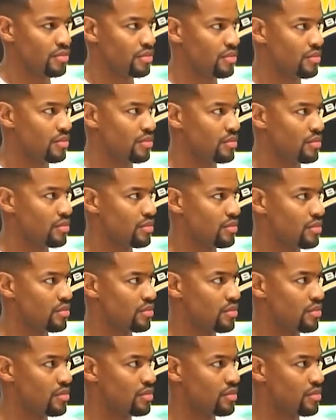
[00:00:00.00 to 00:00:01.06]

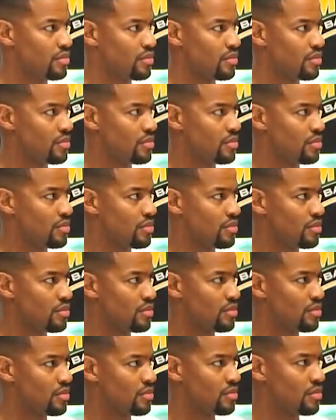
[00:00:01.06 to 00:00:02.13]

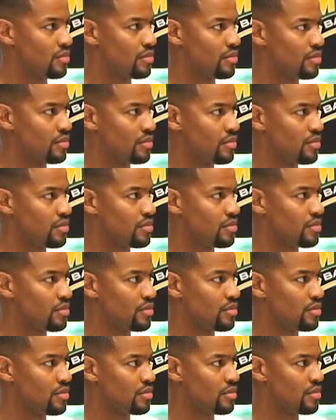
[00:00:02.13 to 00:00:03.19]

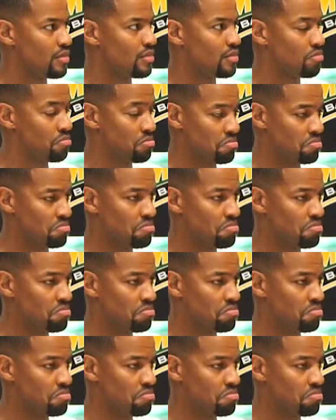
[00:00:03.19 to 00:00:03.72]
(not speaking)